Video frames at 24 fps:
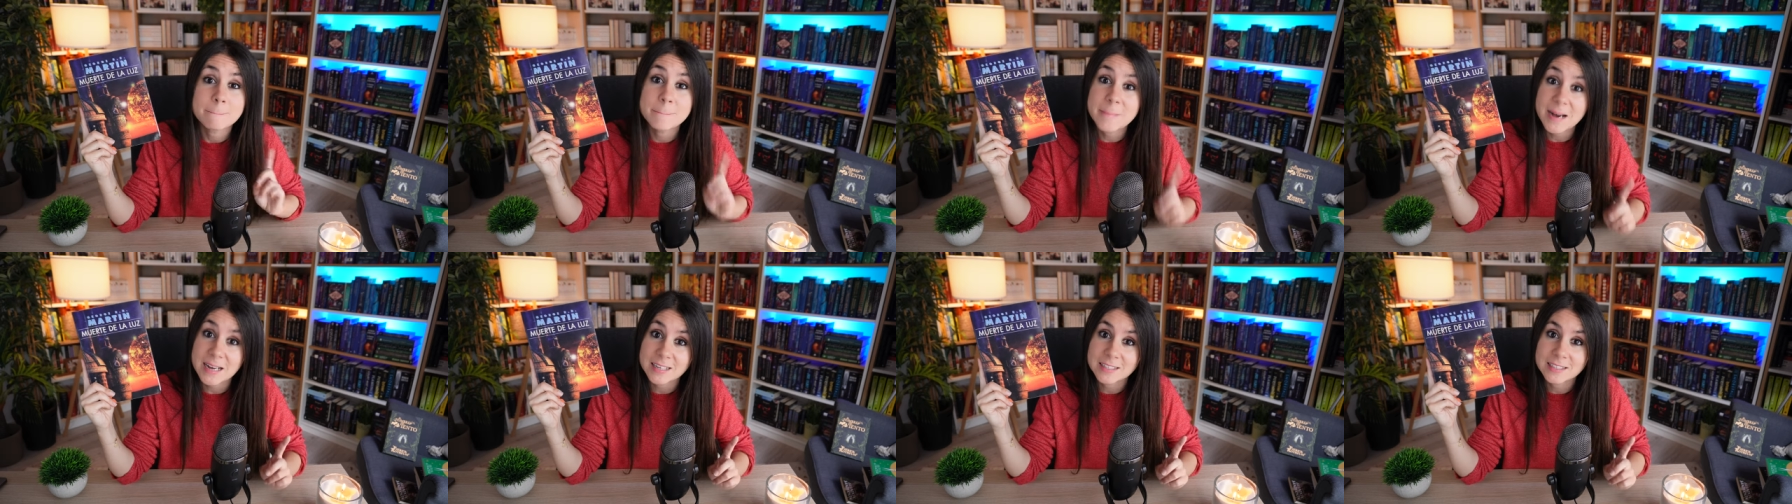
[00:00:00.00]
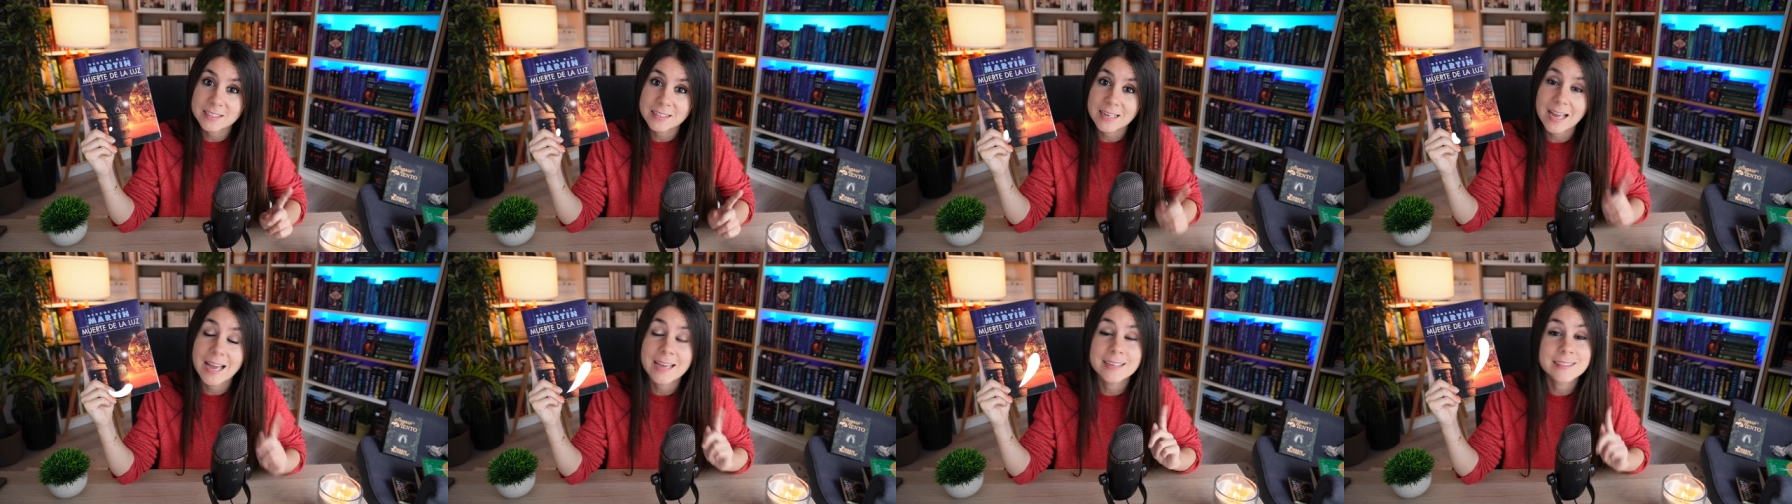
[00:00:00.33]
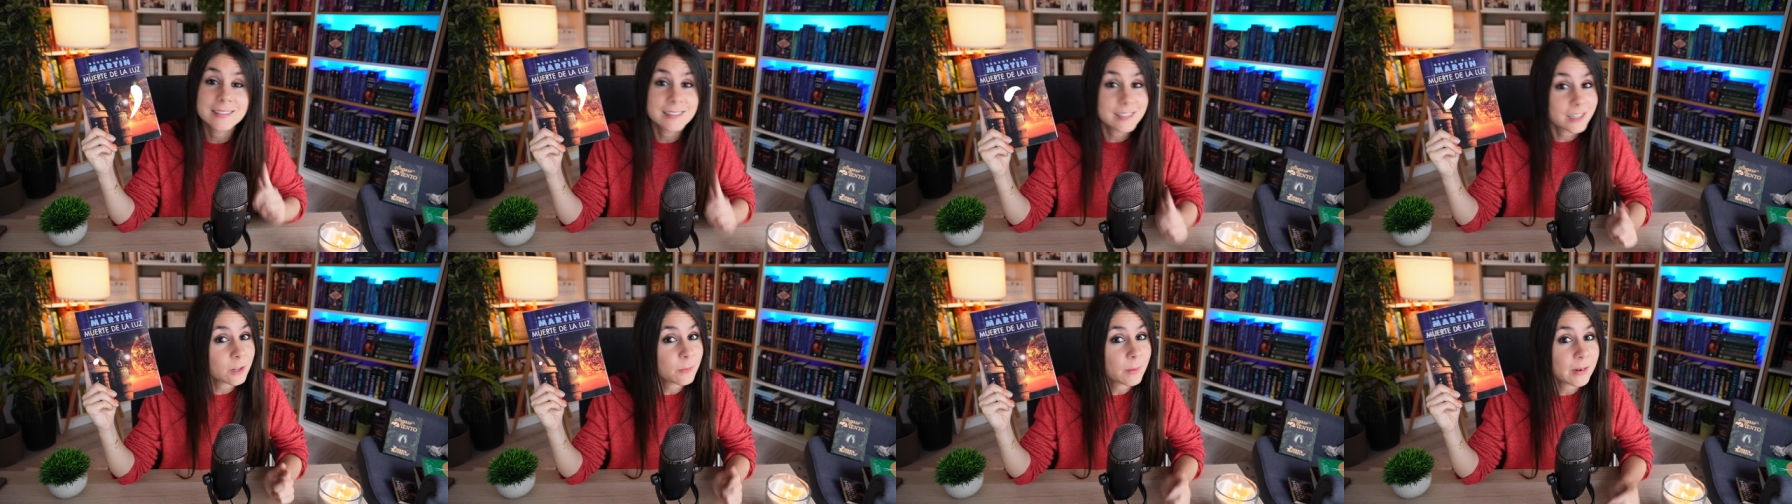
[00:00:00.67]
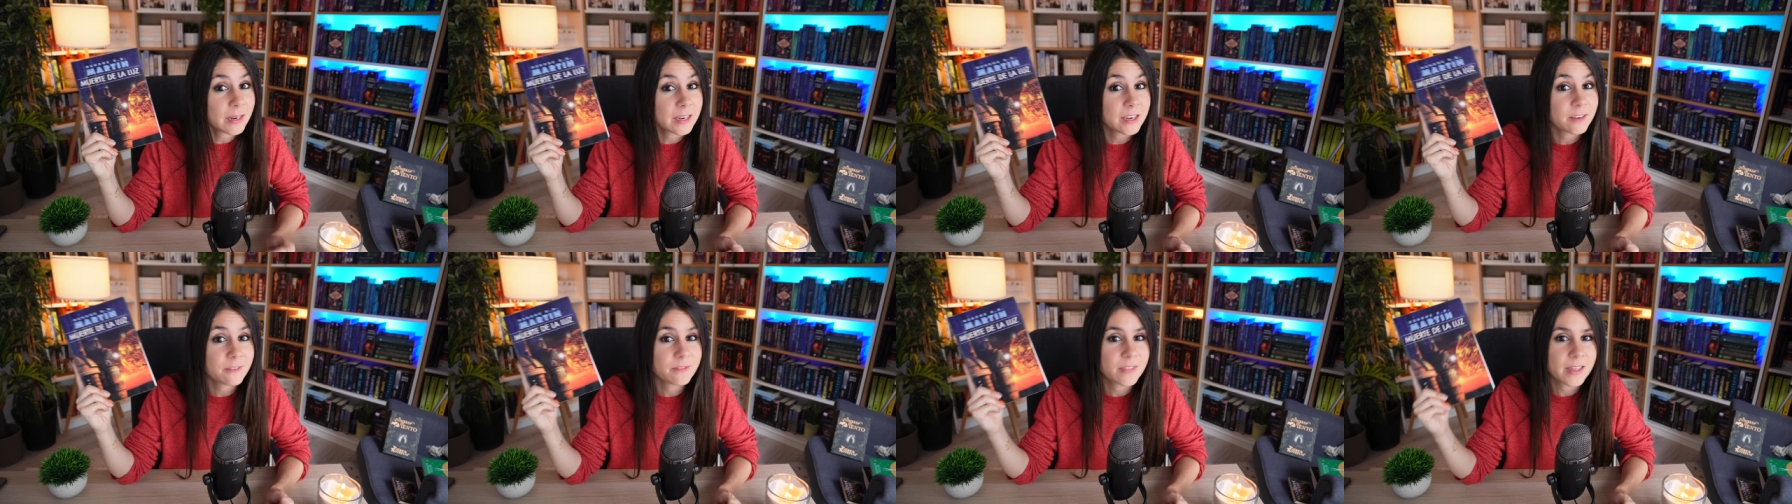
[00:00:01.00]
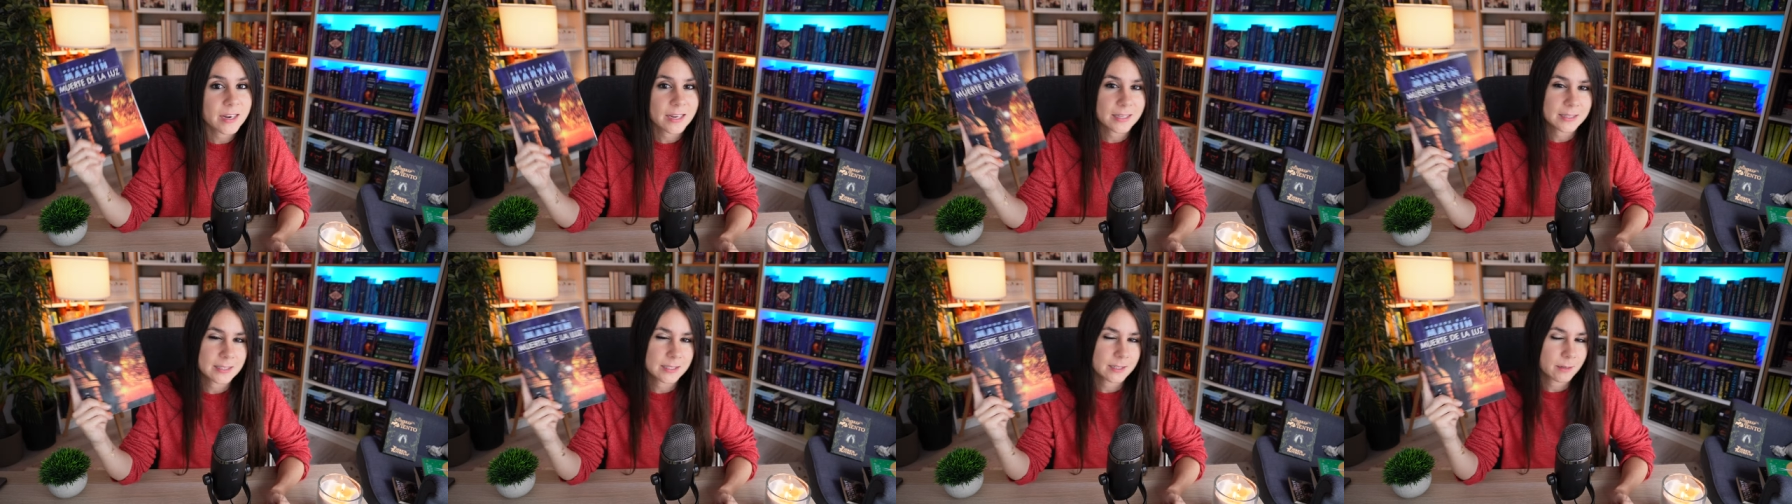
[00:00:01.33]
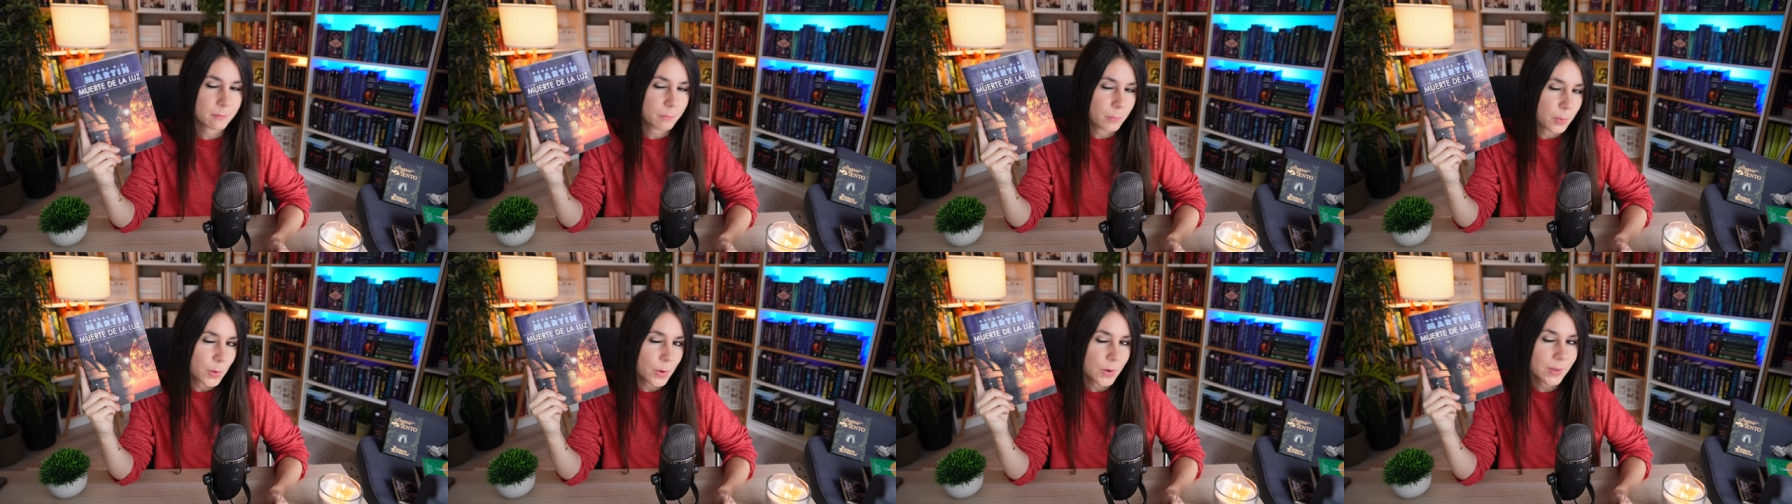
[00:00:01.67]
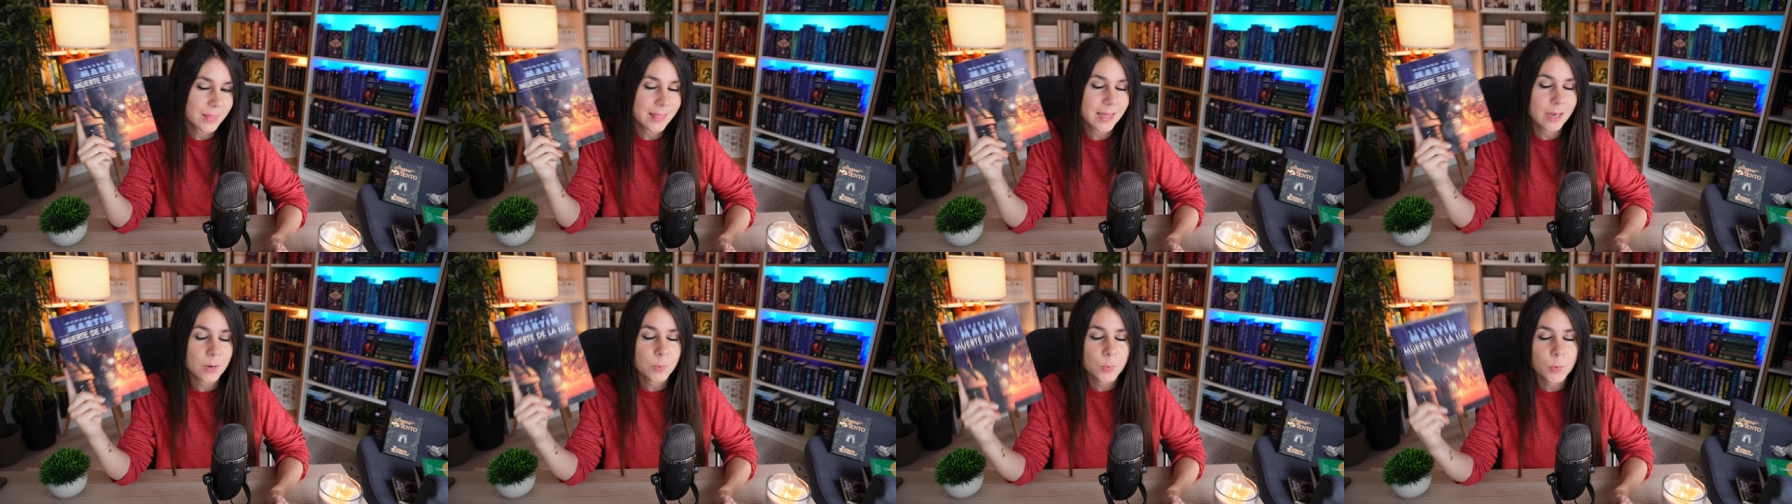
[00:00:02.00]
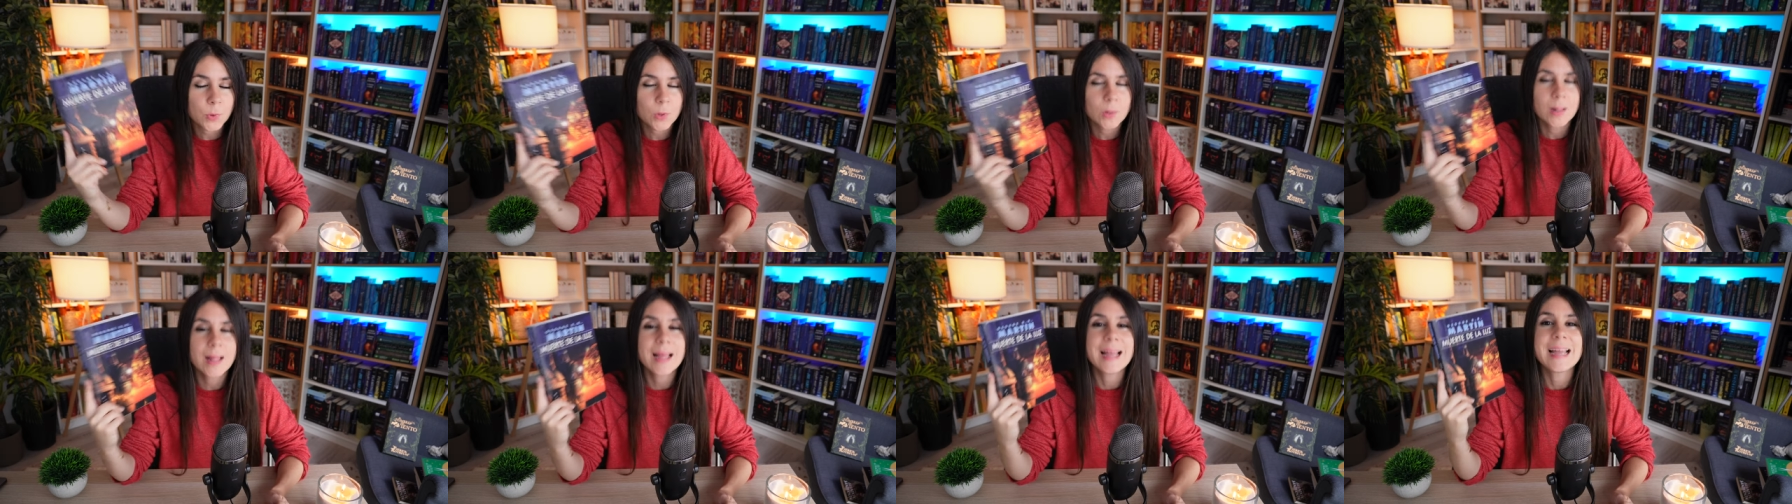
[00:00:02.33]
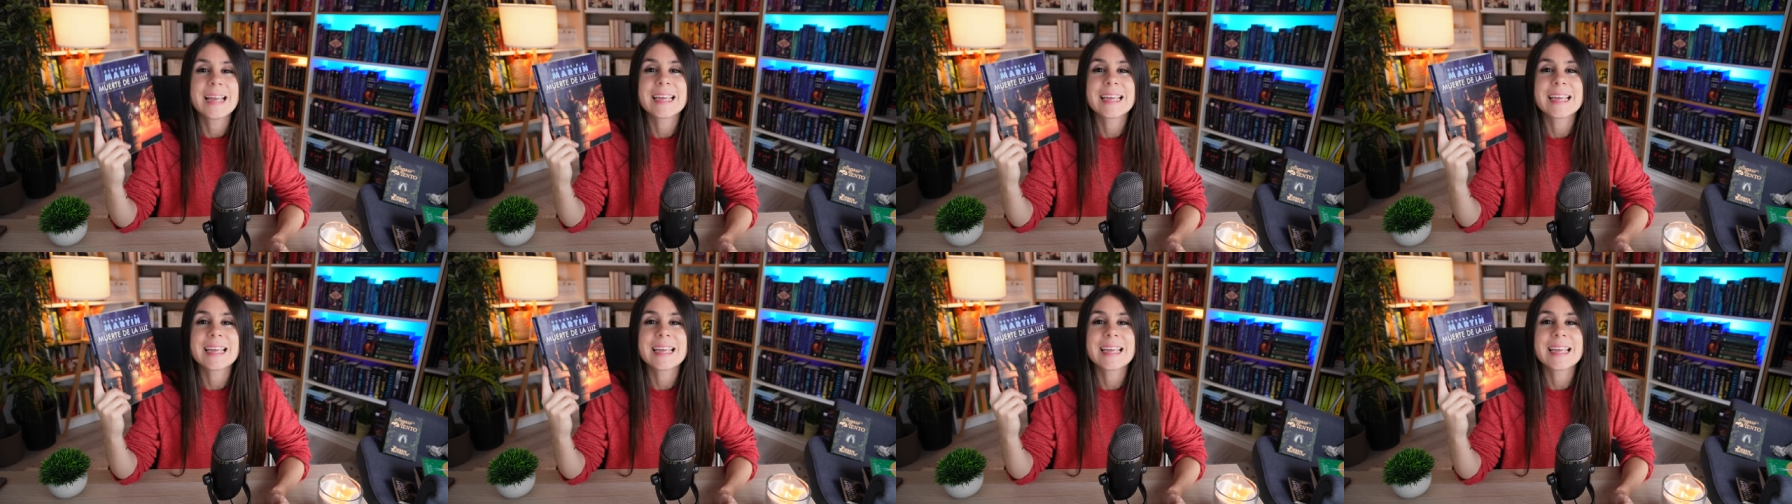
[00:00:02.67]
but I still believe that it's a book that will